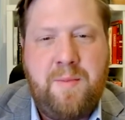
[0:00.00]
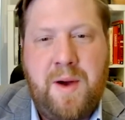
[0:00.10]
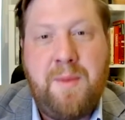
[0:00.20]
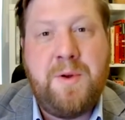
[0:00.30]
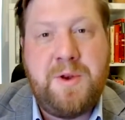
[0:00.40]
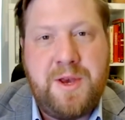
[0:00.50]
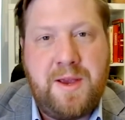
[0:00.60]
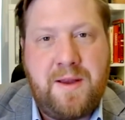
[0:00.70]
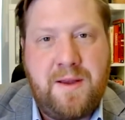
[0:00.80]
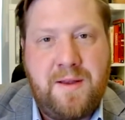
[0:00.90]

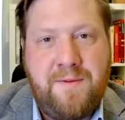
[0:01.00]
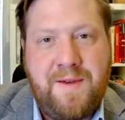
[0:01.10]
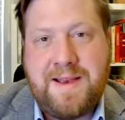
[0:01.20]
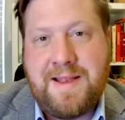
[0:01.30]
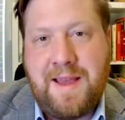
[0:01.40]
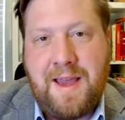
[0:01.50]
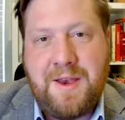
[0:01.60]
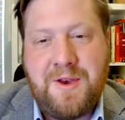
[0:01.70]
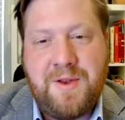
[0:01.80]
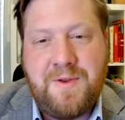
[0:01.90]
publishing,
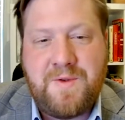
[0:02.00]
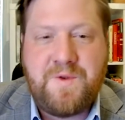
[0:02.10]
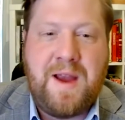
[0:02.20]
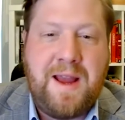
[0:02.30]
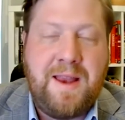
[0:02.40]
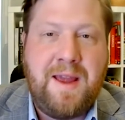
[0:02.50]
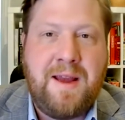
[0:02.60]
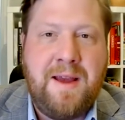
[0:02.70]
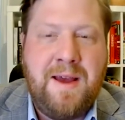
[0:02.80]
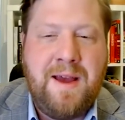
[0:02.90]
investigations, training,
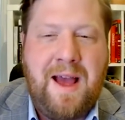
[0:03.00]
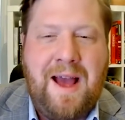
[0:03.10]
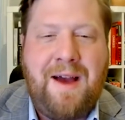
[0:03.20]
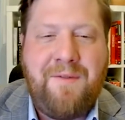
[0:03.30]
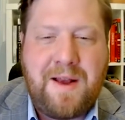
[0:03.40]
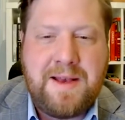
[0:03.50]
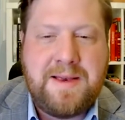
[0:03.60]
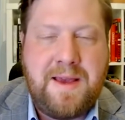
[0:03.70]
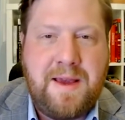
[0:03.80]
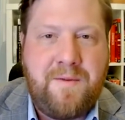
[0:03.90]

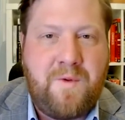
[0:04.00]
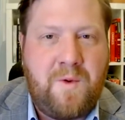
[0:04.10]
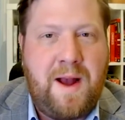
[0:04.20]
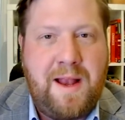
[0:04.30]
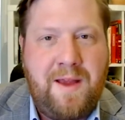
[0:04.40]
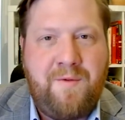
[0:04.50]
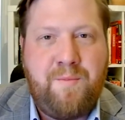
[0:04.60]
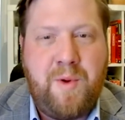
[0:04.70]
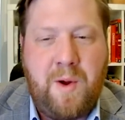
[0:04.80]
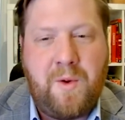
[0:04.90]
advocacy, and a variety of
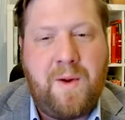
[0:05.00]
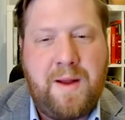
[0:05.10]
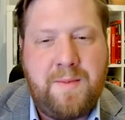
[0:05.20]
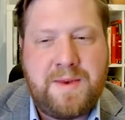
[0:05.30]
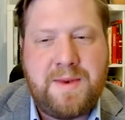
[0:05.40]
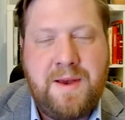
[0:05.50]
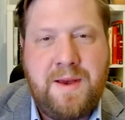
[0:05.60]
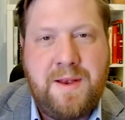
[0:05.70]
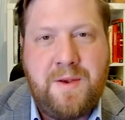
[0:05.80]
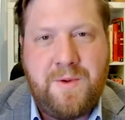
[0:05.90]
programs
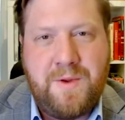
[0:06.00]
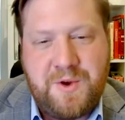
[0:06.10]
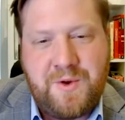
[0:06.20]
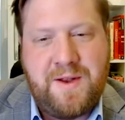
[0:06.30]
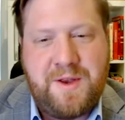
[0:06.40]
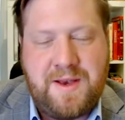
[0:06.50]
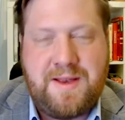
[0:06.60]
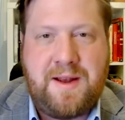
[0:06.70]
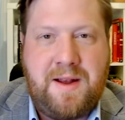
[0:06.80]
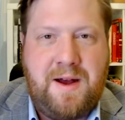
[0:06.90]
to ensure a just
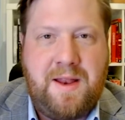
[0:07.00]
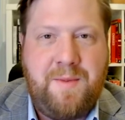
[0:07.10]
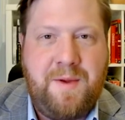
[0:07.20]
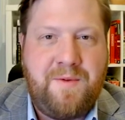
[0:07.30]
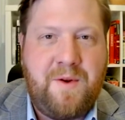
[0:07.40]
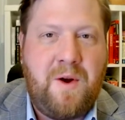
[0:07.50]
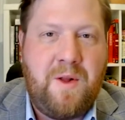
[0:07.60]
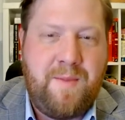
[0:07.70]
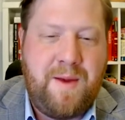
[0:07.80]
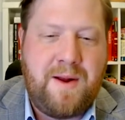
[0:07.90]
economy for all
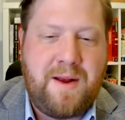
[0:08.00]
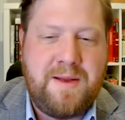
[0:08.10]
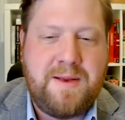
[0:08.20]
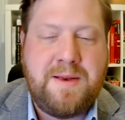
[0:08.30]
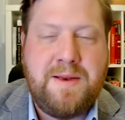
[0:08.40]
Americans.